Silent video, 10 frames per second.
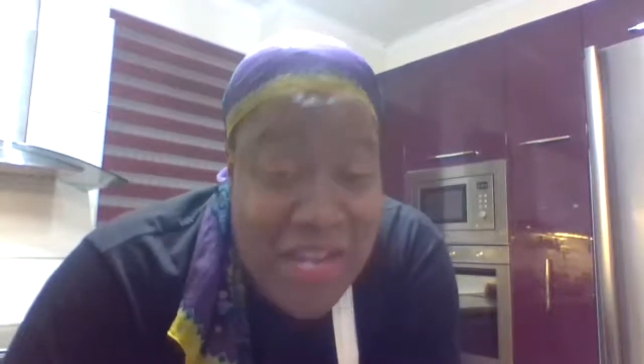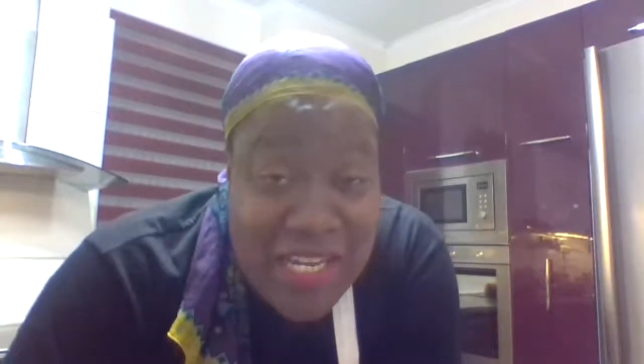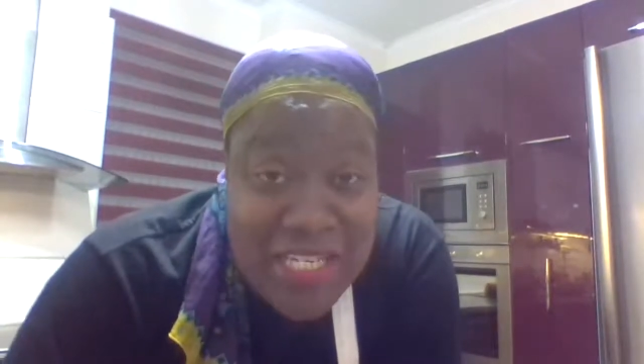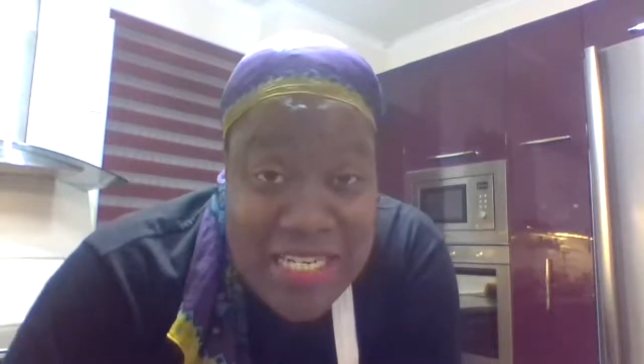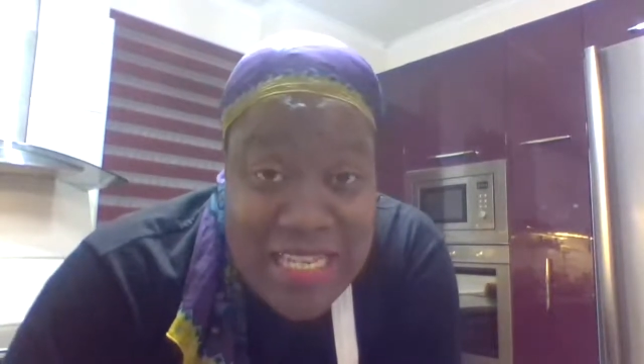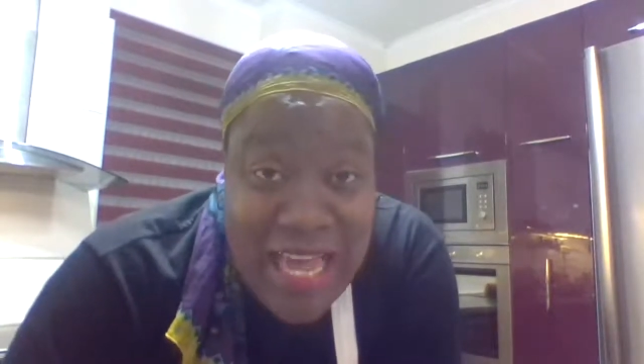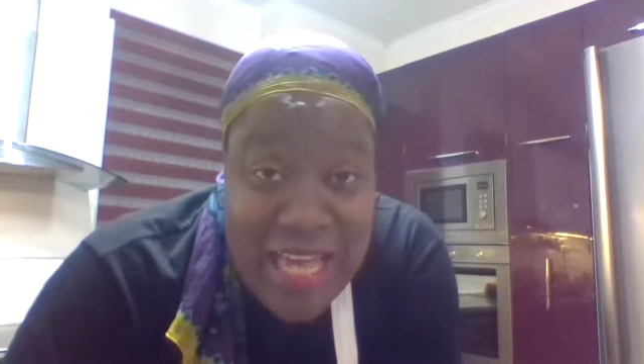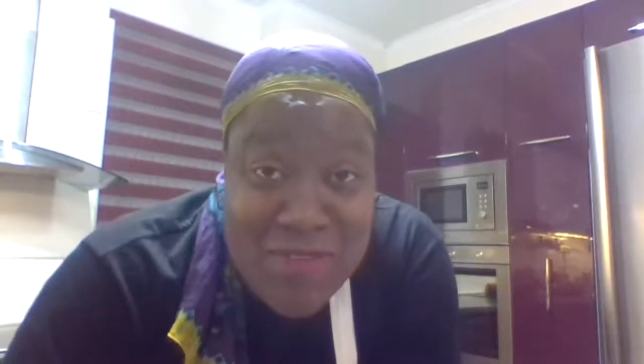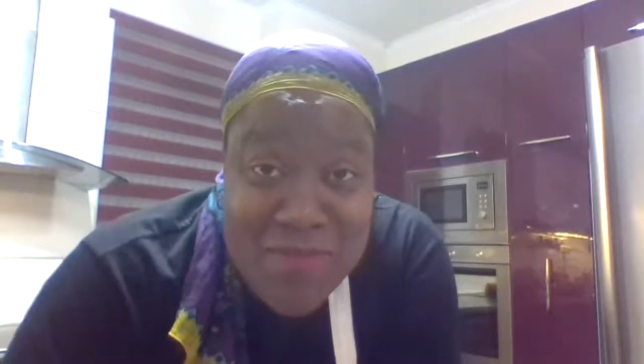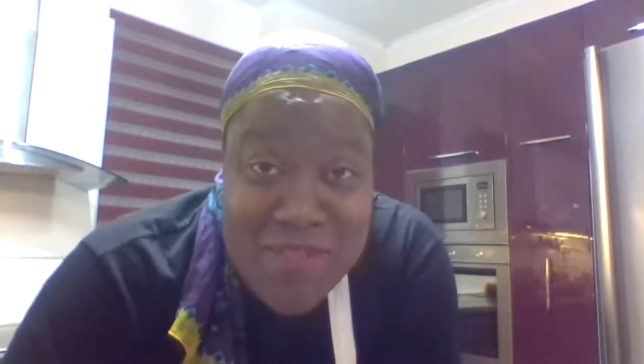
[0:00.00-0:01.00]
kitchen
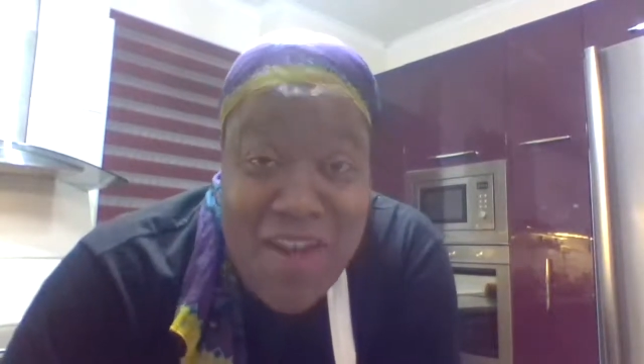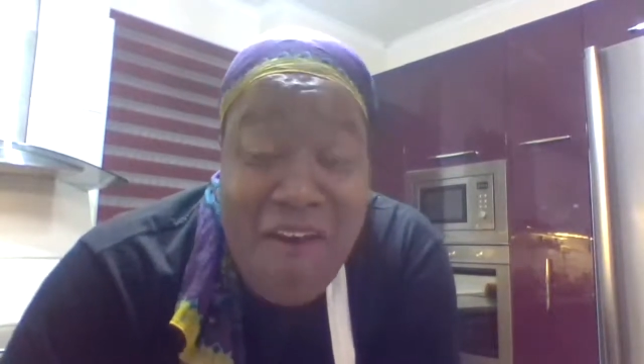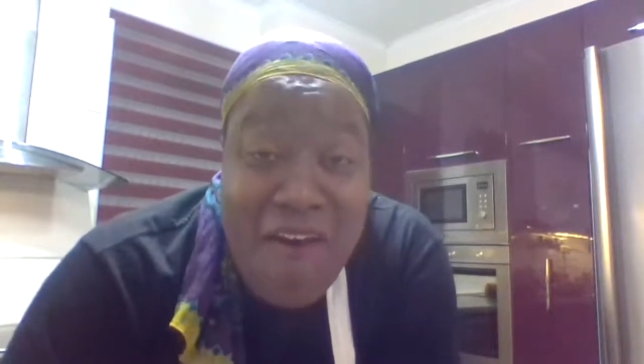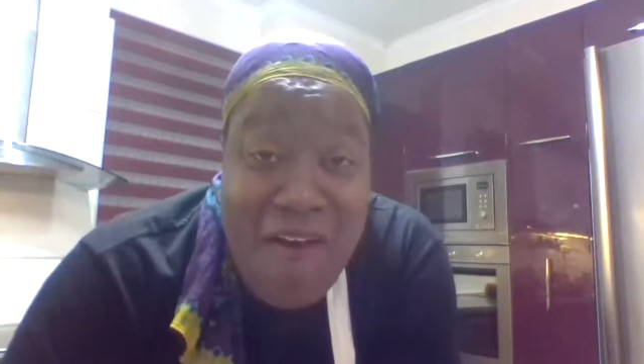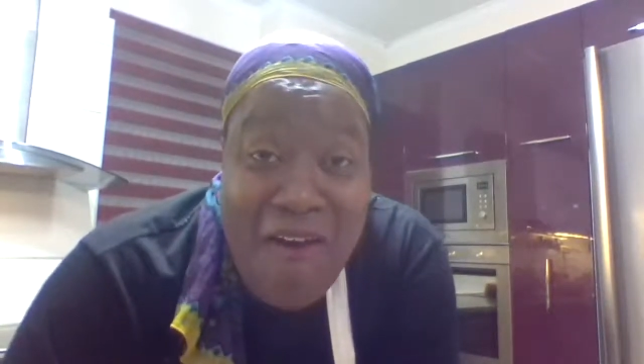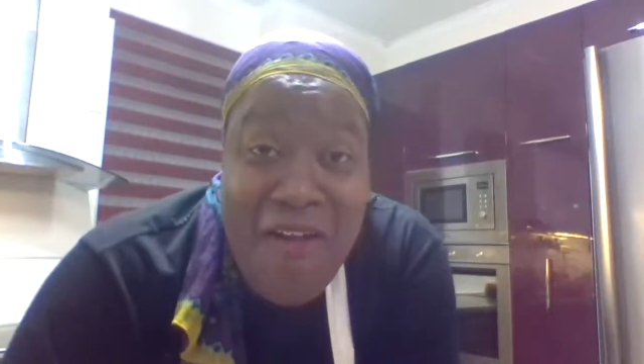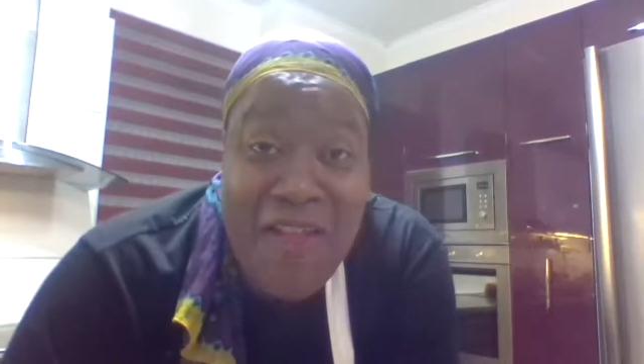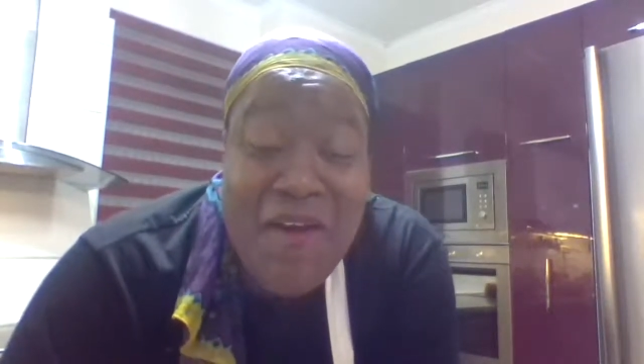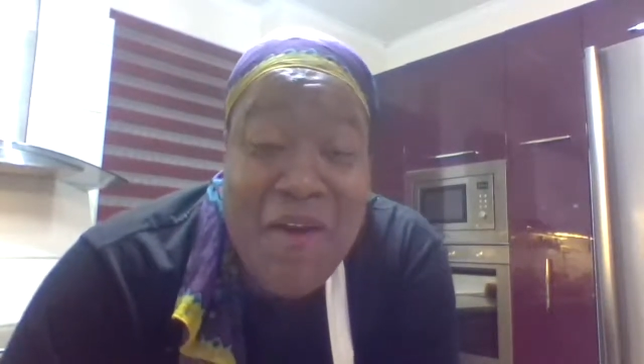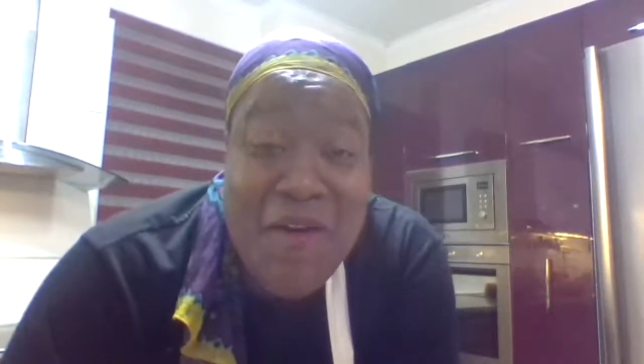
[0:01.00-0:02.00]
classrooms
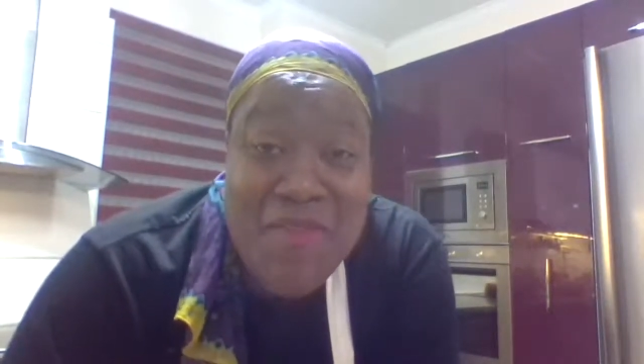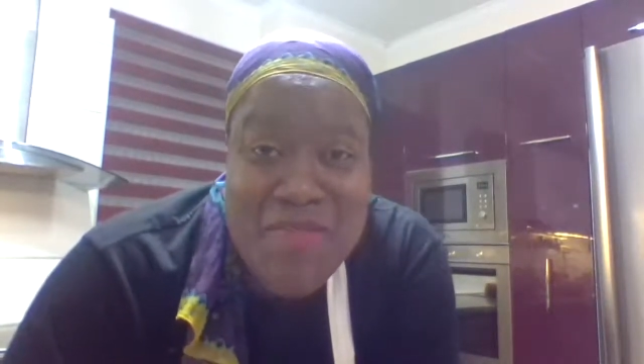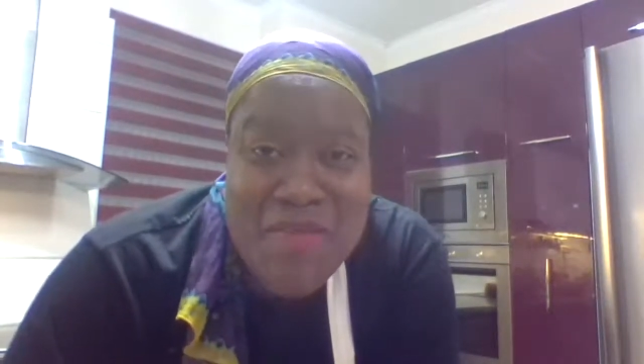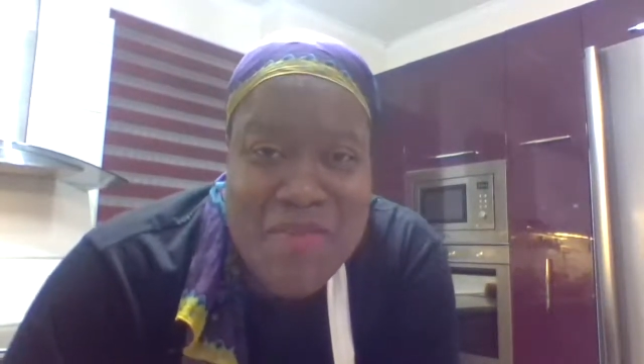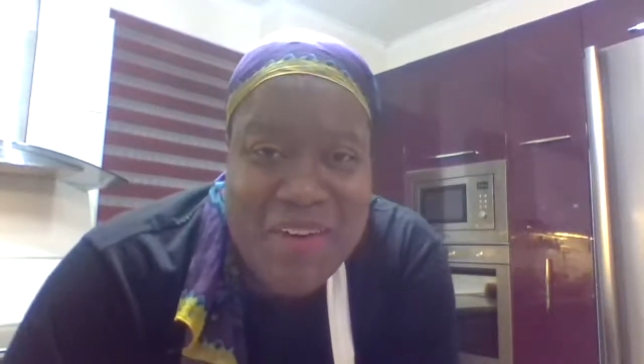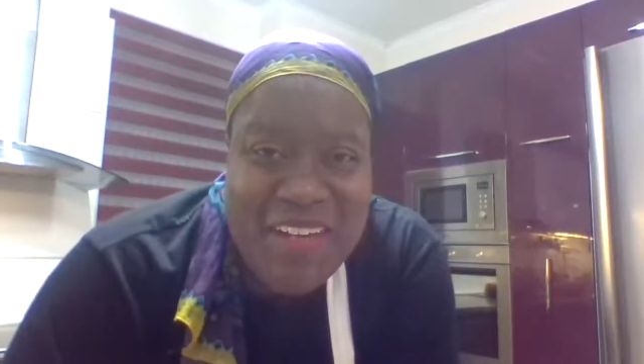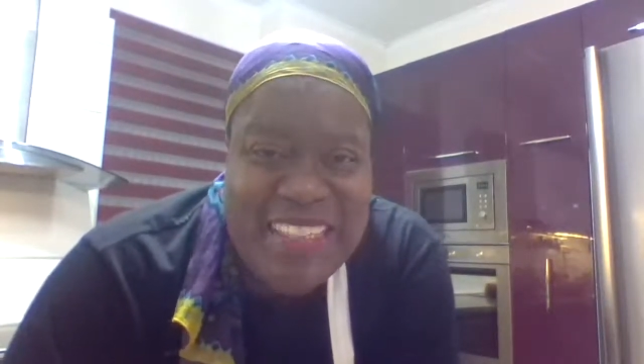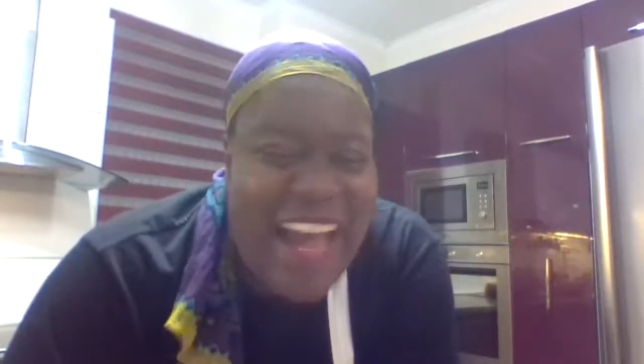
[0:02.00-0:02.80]
all over the world.